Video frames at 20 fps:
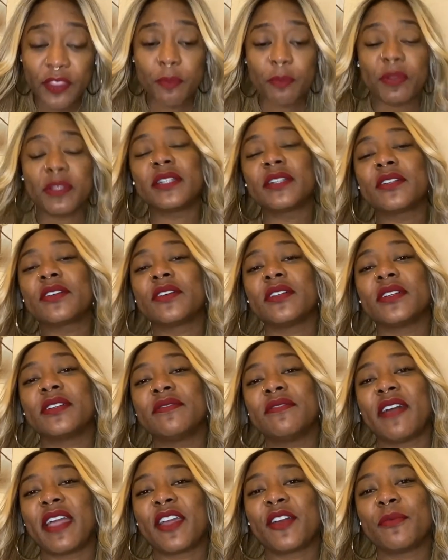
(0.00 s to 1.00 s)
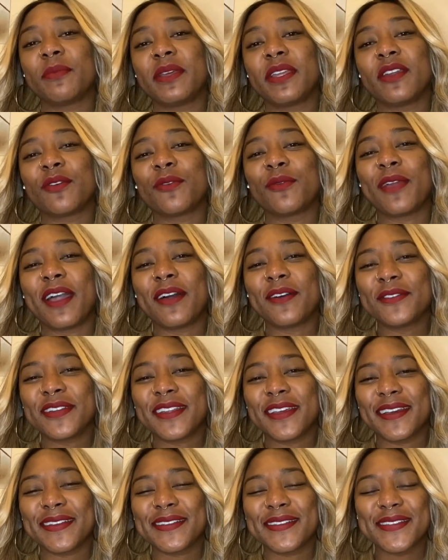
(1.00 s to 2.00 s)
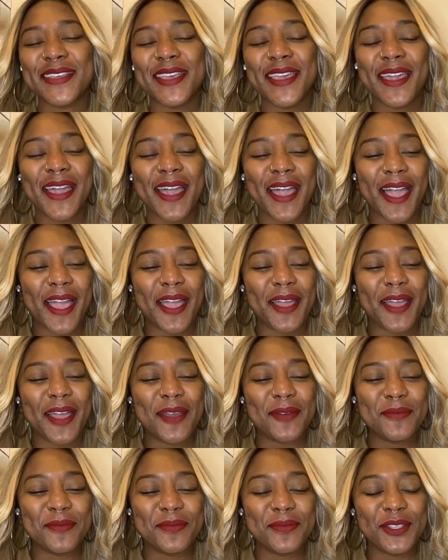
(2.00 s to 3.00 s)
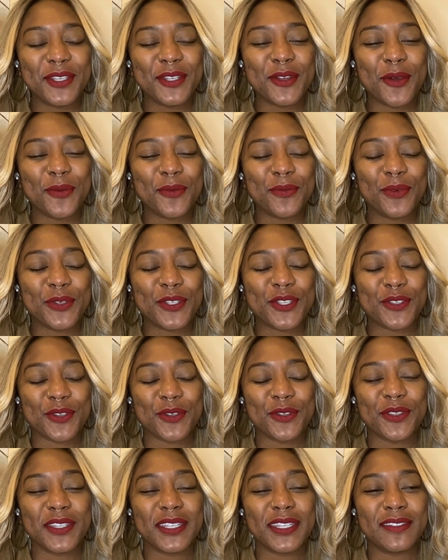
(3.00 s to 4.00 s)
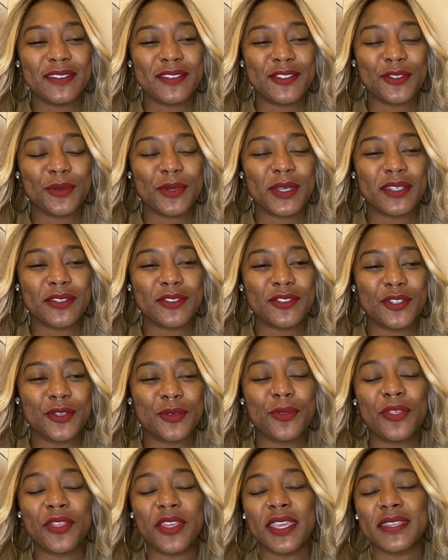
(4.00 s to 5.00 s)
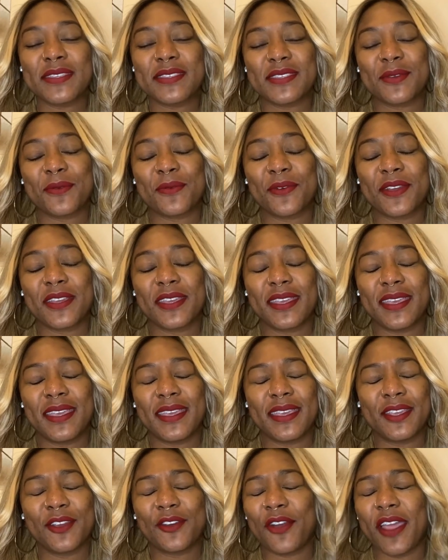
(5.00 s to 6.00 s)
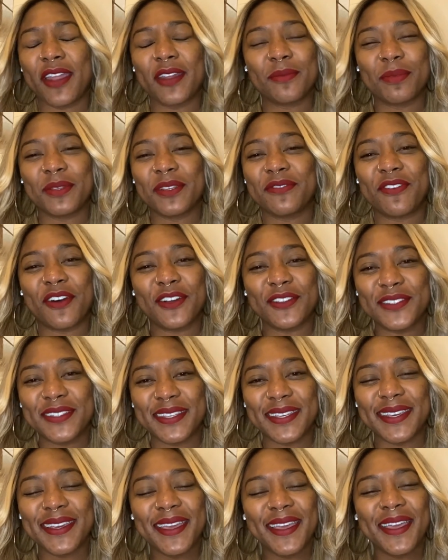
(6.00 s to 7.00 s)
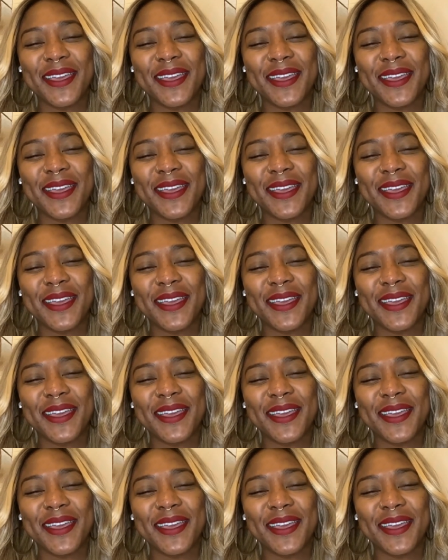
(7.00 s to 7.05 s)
the political environment around us, um, you know, was certainly doing two things that were incredibly faulty.